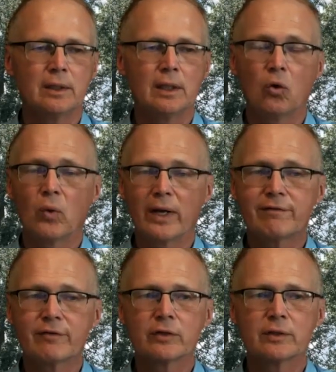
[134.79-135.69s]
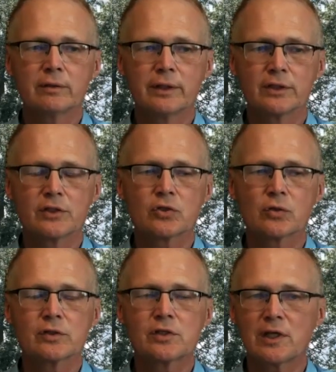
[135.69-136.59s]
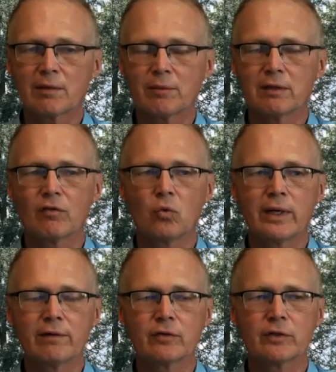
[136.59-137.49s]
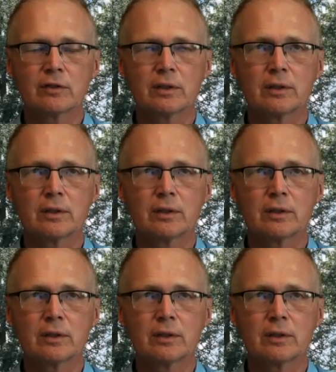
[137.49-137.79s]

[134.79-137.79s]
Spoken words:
a wafer in a certain segment of the wafer